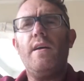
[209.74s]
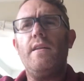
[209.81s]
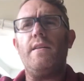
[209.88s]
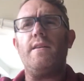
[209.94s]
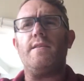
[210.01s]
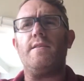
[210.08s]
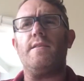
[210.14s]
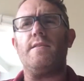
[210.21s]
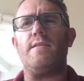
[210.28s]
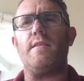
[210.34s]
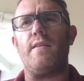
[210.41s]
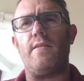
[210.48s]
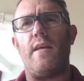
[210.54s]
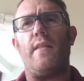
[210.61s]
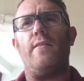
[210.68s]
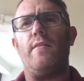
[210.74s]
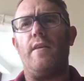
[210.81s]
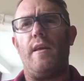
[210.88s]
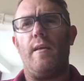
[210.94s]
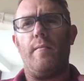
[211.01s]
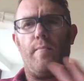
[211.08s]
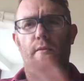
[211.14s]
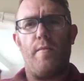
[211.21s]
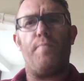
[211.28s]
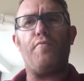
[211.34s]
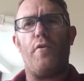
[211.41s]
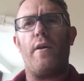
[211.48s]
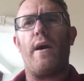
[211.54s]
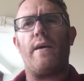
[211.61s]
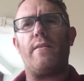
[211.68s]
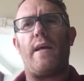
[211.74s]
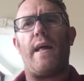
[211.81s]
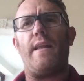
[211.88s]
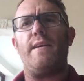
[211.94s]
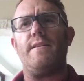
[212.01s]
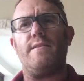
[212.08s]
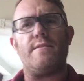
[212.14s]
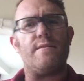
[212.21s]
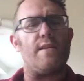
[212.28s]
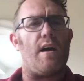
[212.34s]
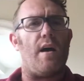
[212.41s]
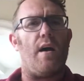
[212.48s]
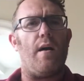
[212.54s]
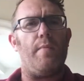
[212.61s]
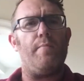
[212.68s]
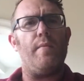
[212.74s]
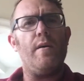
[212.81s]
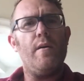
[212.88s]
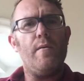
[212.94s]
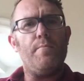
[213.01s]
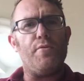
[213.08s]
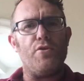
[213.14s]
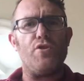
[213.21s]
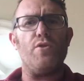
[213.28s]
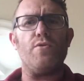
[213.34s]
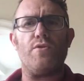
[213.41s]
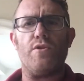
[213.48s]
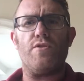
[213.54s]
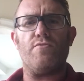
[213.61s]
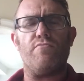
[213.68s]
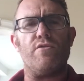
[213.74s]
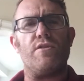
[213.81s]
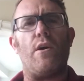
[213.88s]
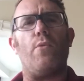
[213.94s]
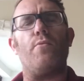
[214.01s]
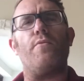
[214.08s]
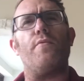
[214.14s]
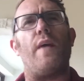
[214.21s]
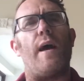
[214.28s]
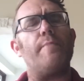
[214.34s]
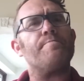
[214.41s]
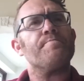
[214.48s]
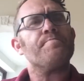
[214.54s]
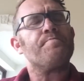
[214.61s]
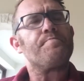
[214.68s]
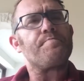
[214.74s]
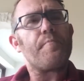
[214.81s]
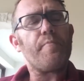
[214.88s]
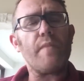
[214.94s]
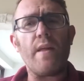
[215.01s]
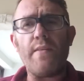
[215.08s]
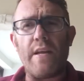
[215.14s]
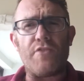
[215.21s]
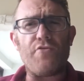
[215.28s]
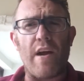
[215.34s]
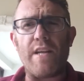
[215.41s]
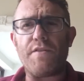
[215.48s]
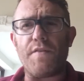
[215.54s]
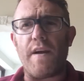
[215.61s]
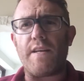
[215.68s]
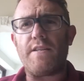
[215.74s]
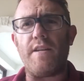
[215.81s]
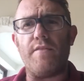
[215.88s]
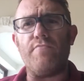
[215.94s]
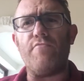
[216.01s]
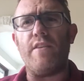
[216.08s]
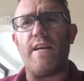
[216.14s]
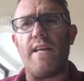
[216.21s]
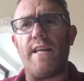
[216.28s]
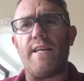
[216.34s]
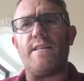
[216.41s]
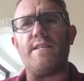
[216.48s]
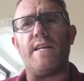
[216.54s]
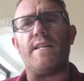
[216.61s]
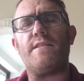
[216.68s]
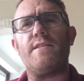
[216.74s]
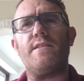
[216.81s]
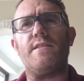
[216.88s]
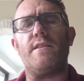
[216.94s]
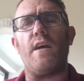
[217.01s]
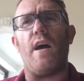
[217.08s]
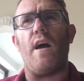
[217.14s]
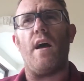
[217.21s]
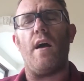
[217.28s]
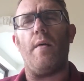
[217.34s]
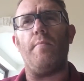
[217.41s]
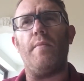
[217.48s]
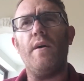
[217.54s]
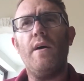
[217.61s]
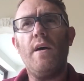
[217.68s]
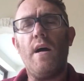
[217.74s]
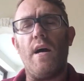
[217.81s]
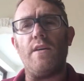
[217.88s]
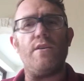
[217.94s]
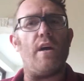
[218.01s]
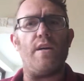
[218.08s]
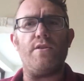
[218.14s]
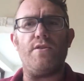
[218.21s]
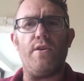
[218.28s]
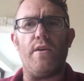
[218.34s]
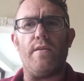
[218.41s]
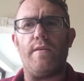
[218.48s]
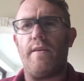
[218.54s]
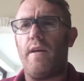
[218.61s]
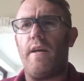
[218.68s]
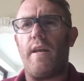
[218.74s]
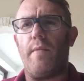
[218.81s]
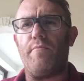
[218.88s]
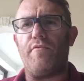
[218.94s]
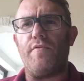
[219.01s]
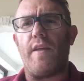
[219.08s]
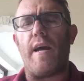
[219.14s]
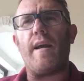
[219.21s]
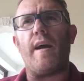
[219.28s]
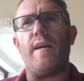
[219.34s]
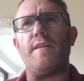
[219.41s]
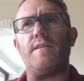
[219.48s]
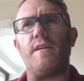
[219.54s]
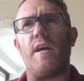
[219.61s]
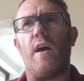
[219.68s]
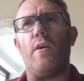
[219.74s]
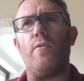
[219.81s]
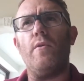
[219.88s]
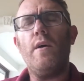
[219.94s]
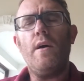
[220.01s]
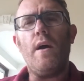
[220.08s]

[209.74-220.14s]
This is then the product that is produced as a result of that. Now, trans fats didn't really exist until a number of decades ago